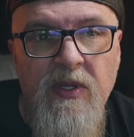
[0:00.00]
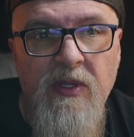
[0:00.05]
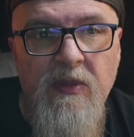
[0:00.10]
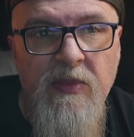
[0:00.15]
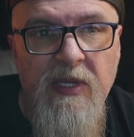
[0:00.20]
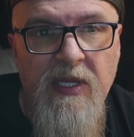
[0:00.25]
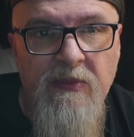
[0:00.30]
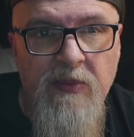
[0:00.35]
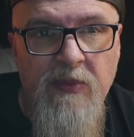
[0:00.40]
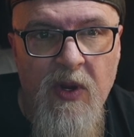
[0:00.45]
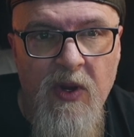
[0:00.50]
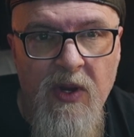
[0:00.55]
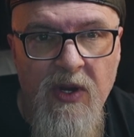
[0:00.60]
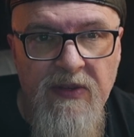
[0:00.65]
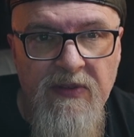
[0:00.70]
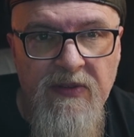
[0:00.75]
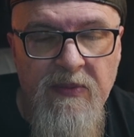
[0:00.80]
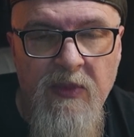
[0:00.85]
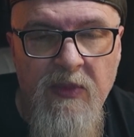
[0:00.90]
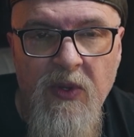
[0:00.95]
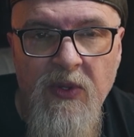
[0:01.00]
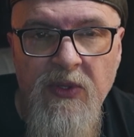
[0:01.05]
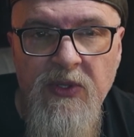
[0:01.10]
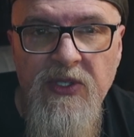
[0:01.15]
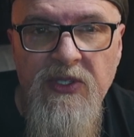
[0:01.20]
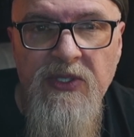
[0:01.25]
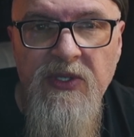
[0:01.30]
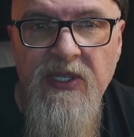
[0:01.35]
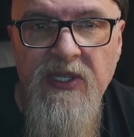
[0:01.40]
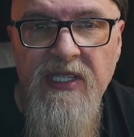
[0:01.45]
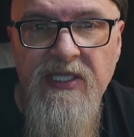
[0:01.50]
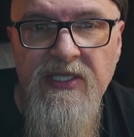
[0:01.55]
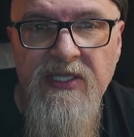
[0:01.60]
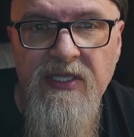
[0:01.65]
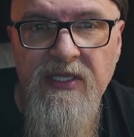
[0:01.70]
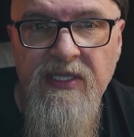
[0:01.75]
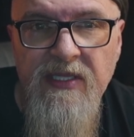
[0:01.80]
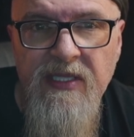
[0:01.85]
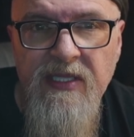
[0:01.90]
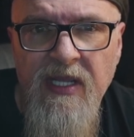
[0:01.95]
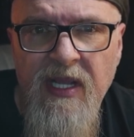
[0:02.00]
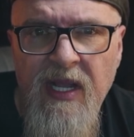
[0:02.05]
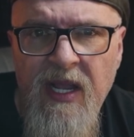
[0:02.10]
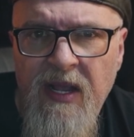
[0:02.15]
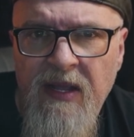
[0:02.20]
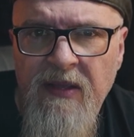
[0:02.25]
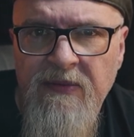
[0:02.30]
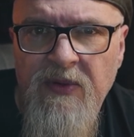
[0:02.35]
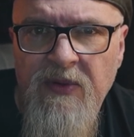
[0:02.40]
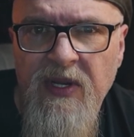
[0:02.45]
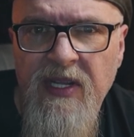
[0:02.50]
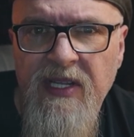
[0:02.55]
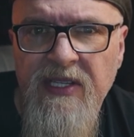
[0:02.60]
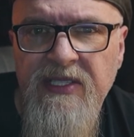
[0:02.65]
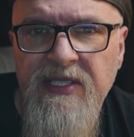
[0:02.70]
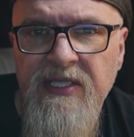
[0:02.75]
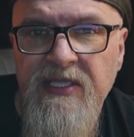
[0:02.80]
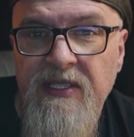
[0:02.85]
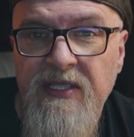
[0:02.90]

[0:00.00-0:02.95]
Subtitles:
but borrowed from older traditions. For instance, the